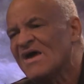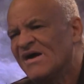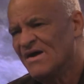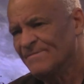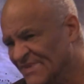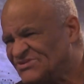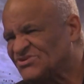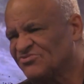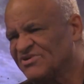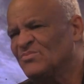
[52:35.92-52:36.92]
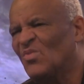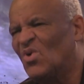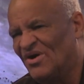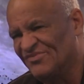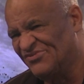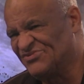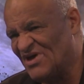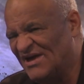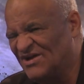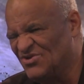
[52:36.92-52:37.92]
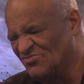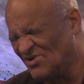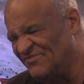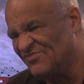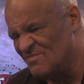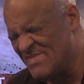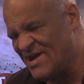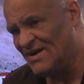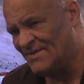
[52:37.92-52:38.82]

Mitch Greenwald decided to run for mayor.